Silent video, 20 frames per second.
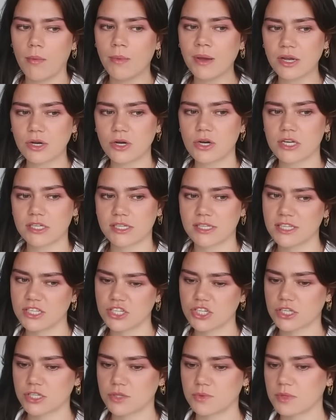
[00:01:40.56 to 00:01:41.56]
oh my gosh, they're
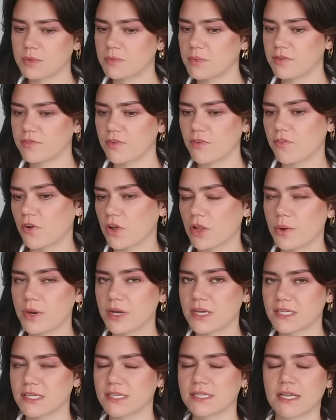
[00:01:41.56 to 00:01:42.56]
just with me for
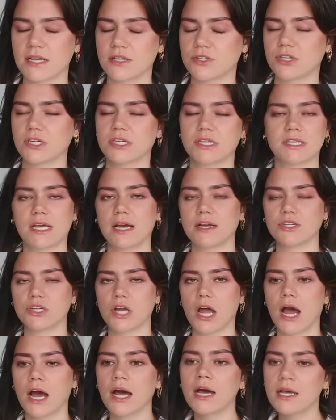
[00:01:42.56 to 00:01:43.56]
followers, etc,
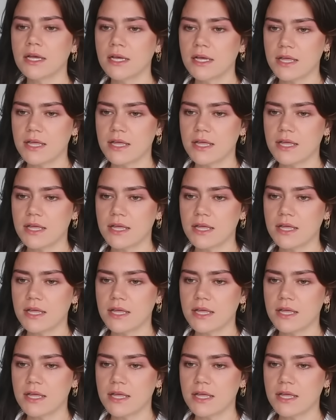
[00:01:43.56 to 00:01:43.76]
etc,